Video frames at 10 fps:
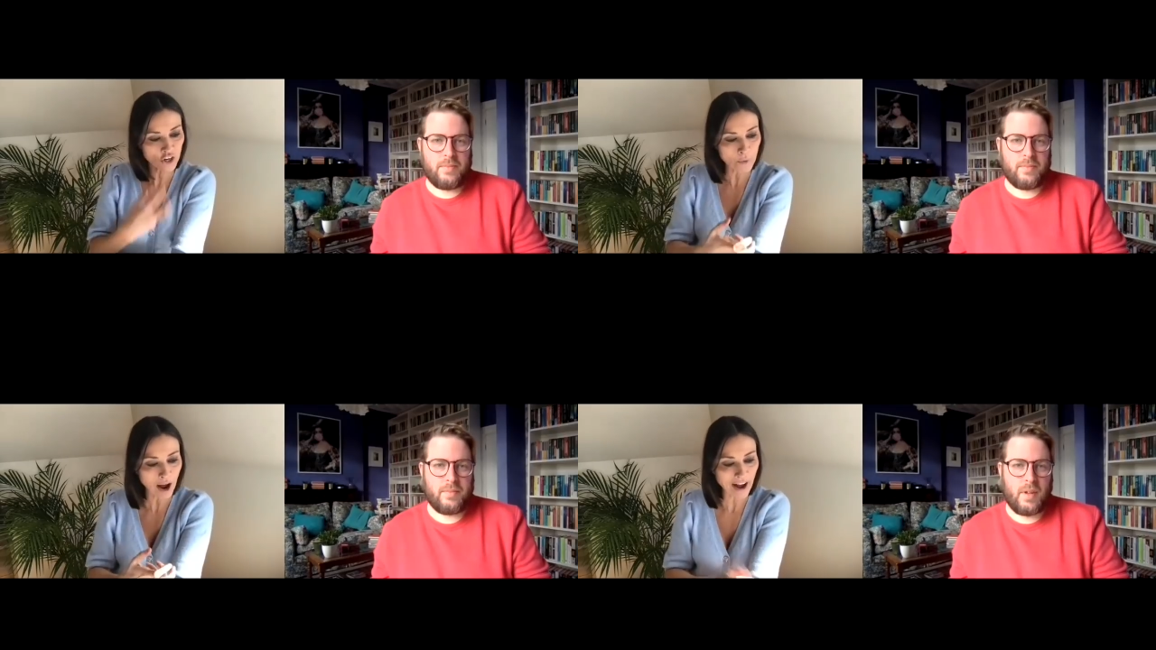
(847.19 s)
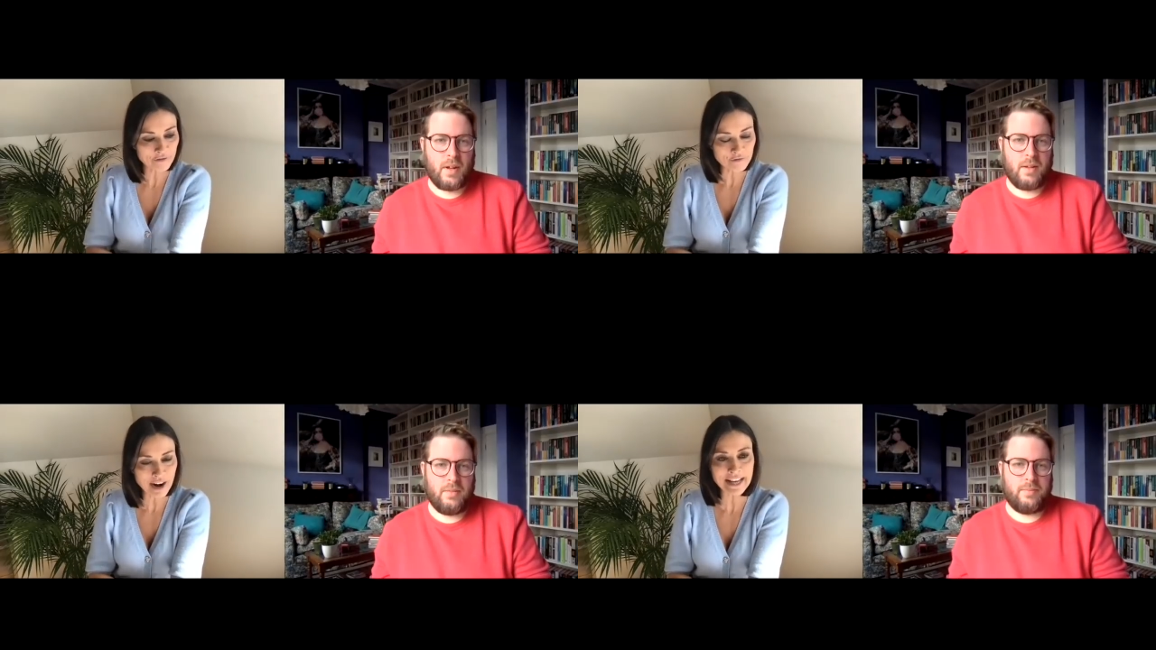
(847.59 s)
Speaker 1: I haven't
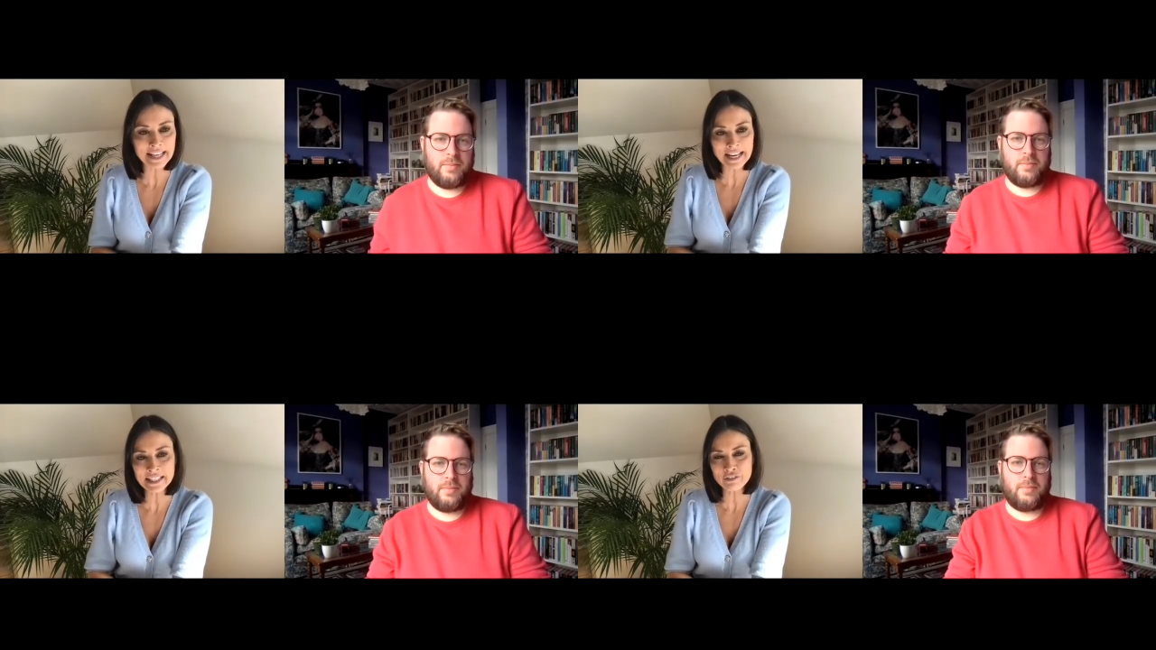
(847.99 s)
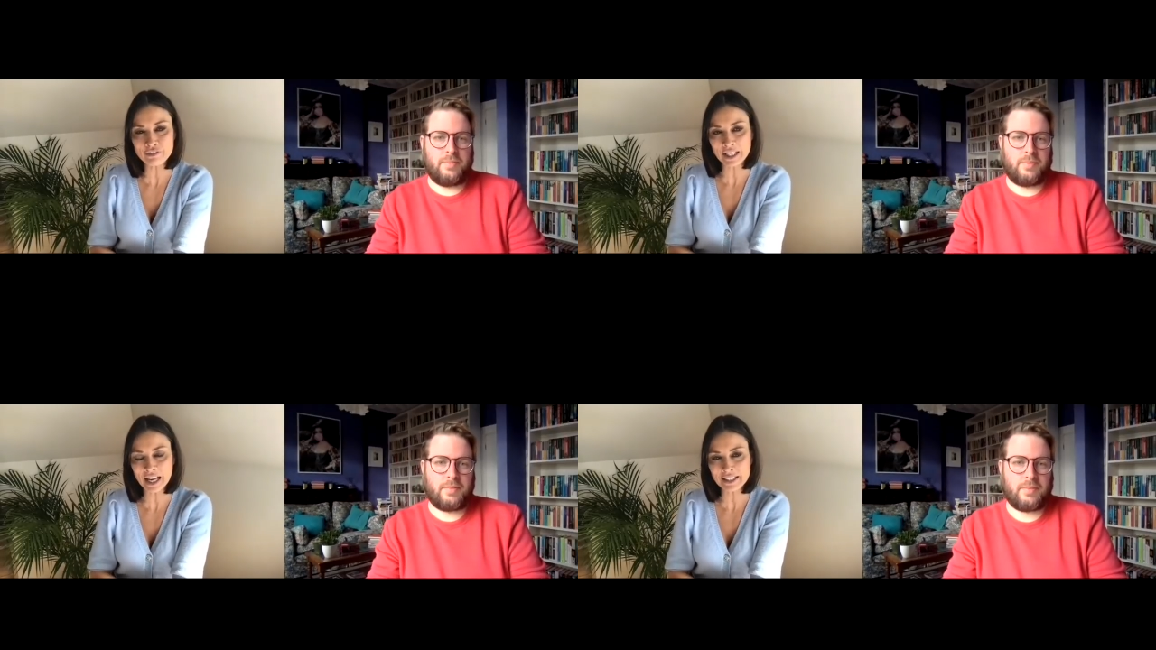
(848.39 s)
read any of the
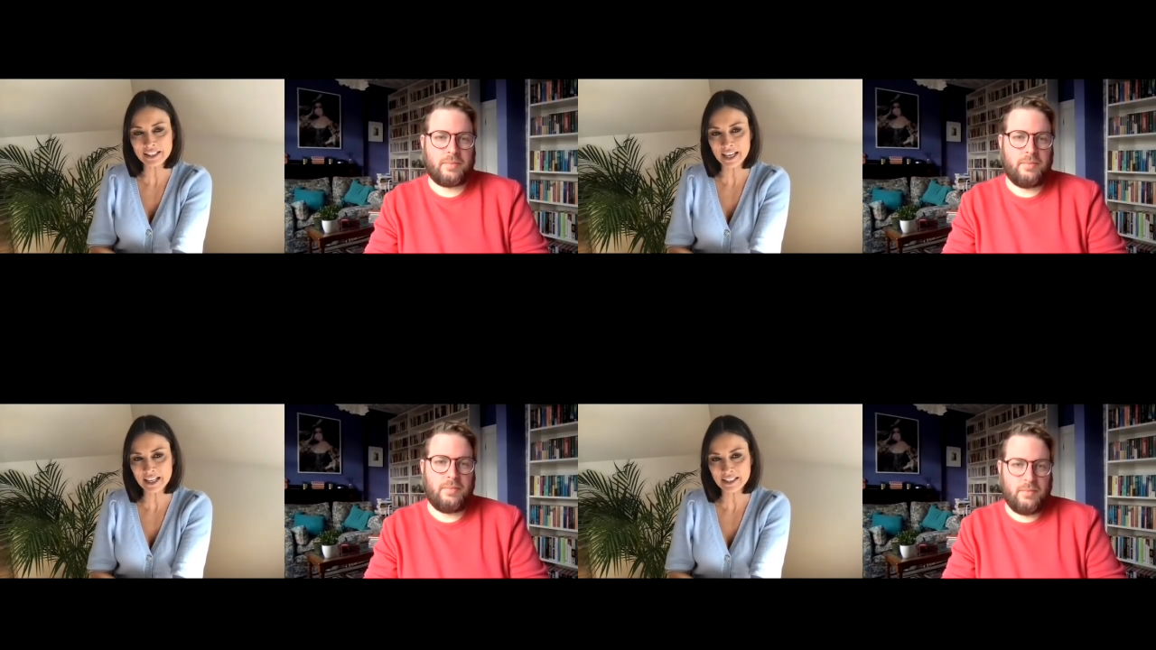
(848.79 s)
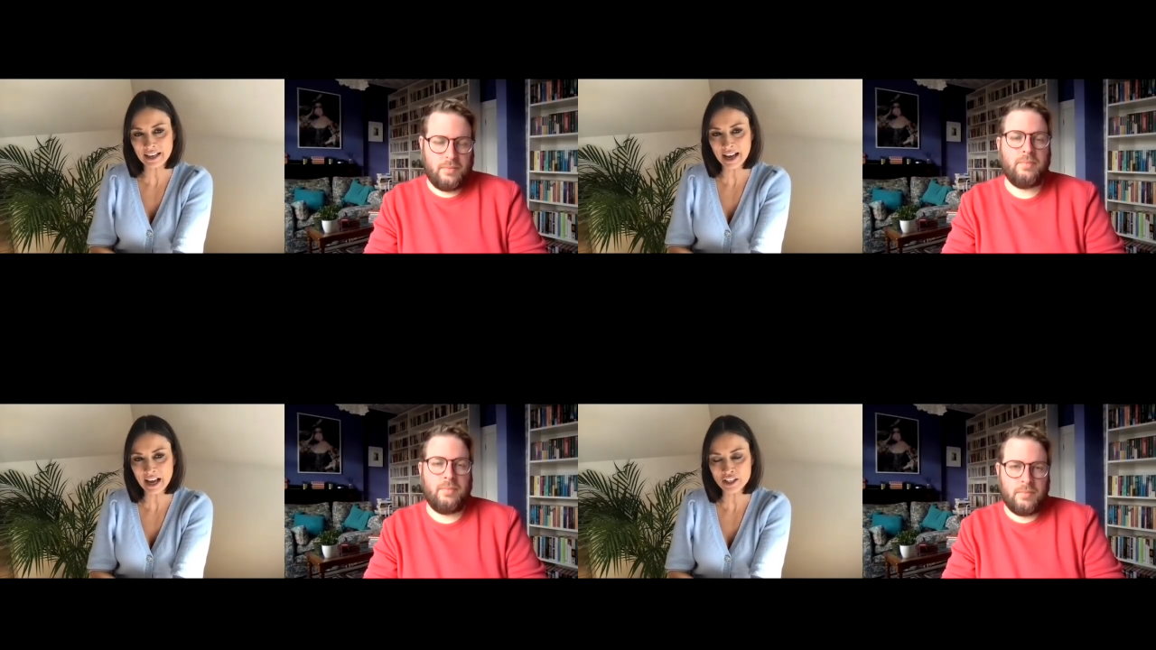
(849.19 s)
classics. I,
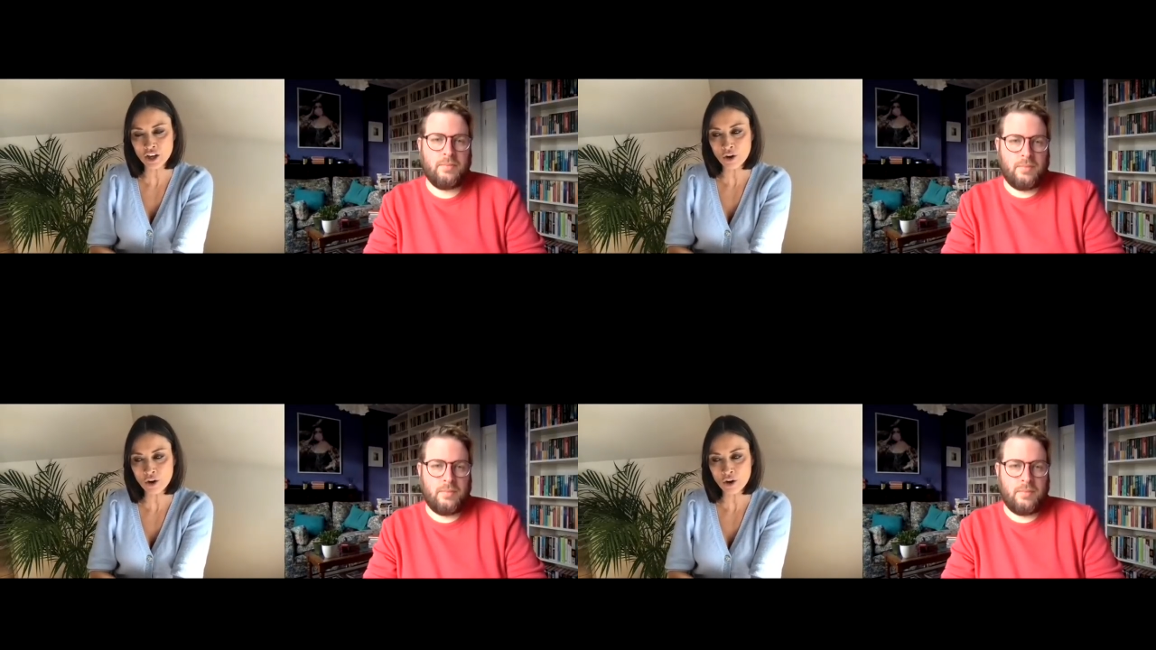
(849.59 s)
ha- I don't.